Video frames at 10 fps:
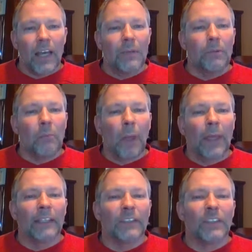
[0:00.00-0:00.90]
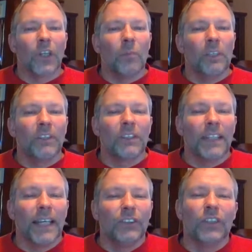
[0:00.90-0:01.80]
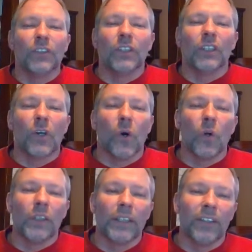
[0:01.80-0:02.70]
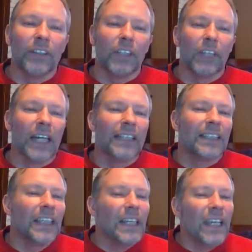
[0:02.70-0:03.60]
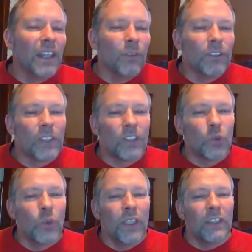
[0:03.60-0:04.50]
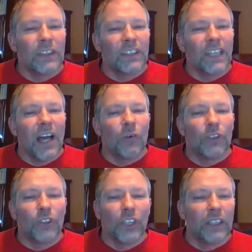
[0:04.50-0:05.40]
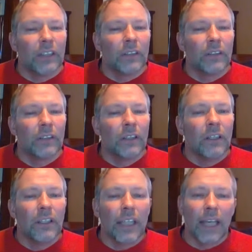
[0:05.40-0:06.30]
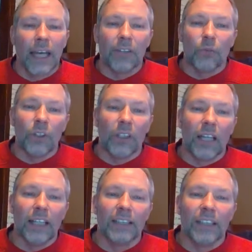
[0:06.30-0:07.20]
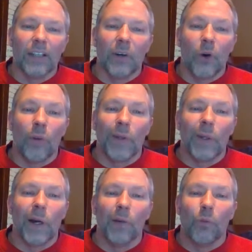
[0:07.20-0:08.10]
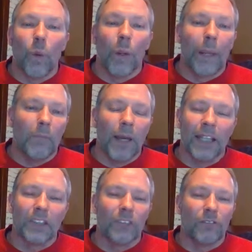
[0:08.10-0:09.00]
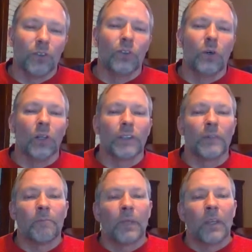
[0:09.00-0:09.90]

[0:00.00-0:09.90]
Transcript: I'd been paying so much attention to the culinary delight that was the sweet and sour chicken that I hadn't realized he had already gone way past the food court.